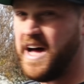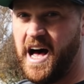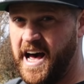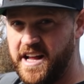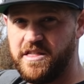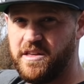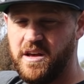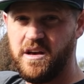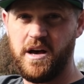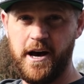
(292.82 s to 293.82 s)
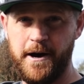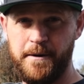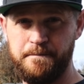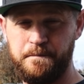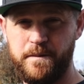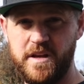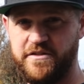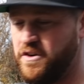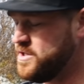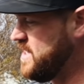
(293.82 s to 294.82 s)
the height, um, as
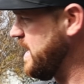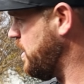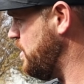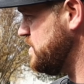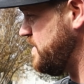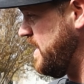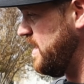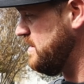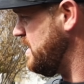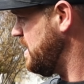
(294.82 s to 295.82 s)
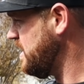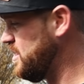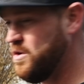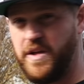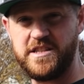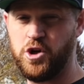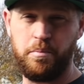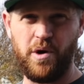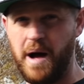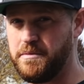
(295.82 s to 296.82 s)
far as that goes, then you know that's no
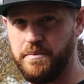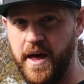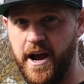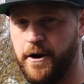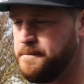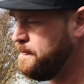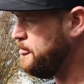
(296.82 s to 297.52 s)
problem there.